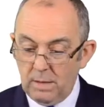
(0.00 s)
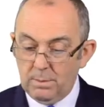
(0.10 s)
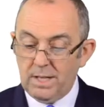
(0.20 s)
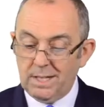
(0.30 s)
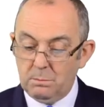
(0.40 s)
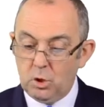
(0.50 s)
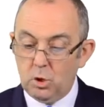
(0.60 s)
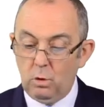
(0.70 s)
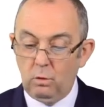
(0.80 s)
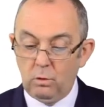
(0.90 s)
up. It is
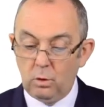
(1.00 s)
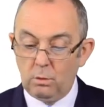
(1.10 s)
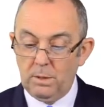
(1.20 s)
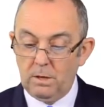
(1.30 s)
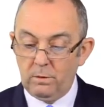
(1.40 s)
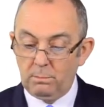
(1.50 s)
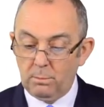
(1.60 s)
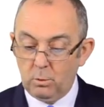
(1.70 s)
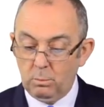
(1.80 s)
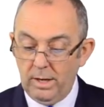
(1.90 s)
due for a bit of a
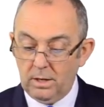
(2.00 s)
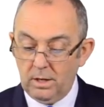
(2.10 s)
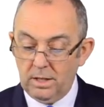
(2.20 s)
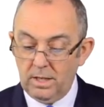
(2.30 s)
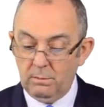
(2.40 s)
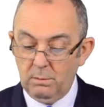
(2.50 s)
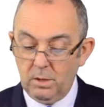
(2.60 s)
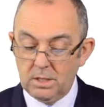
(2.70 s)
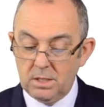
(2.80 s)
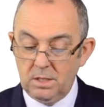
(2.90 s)
pullback. I think we
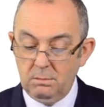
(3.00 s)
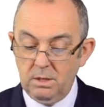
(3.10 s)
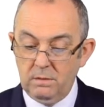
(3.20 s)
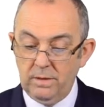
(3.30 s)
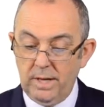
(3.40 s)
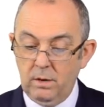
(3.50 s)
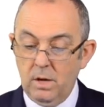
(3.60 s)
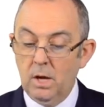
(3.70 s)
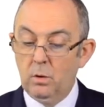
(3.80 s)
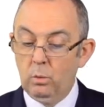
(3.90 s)
might see a bit of a
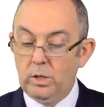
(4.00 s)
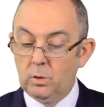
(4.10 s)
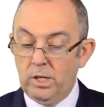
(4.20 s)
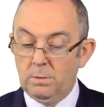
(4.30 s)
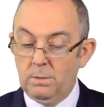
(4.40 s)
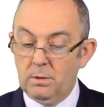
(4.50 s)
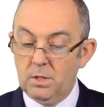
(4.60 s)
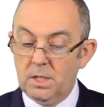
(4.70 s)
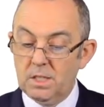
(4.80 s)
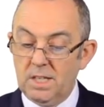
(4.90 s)
retracement because
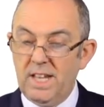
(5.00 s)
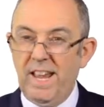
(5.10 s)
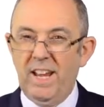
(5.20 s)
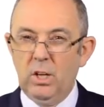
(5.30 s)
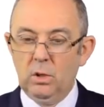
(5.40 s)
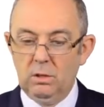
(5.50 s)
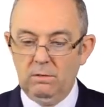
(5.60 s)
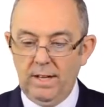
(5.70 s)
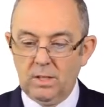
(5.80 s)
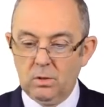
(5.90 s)
you can see the angle of
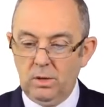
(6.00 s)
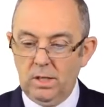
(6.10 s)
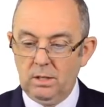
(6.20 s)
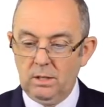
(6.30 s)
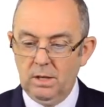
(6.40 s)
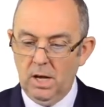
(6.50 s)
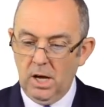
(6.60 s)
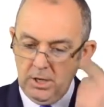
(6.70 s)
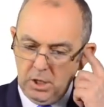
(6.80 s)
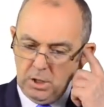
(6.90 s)
that trend. And
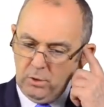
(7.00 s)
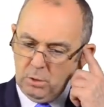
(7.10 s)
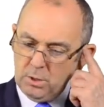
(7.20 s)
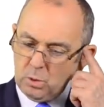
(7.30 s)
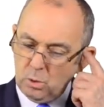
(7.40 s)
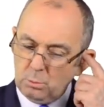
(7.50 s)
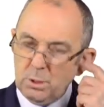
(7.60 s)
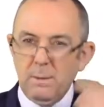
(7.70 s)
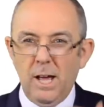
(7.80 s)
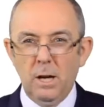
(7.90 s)
I know you've heard me talk a
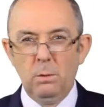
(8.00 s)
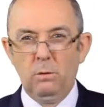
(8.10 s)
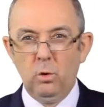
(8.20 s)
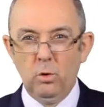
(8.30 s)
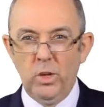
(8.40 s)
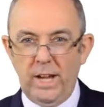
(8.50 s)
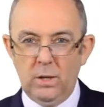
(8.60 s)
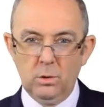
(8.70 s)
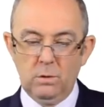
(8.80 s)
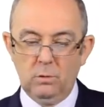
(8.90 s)
bit about it before. The
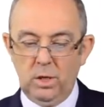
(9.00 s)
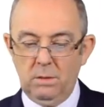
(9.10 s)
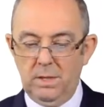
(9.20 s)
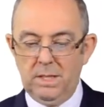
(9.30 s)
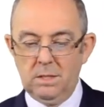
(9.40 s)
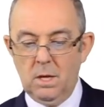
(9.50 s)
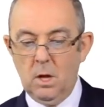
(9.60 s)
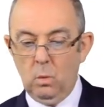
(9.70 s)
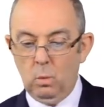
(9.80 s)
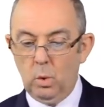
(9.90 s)
angles of trend means
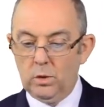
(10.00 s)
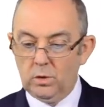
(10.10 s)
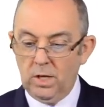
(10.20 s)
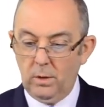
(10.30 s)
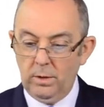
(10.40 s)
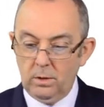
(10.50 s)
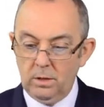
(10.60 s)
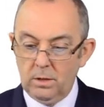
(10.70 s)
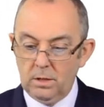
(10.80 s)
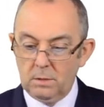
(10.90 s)
what's going
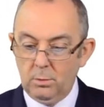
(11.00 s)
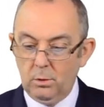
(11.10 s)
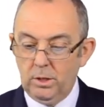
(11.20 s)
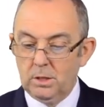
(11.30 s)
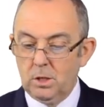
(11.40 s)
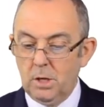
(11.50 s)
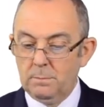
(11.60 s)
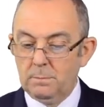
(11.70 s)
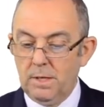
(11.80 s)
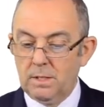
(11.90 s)
on. At this point in
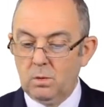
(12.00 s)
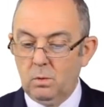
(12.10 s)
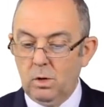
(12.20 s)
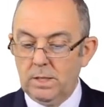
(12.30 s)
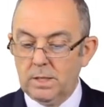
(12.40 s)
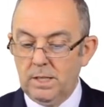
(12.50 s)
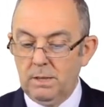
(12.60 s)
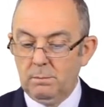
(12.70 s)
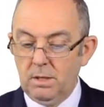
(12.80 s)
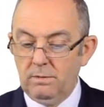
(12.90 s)
time, it's quite
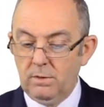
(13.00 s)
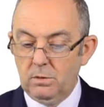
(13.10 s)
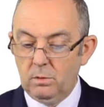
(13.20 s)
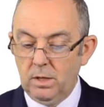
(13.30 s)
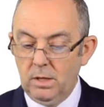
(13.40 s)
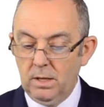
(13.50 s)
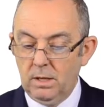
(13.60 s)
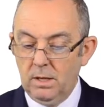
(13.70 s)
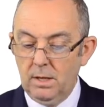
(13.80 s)
steep if you're looking at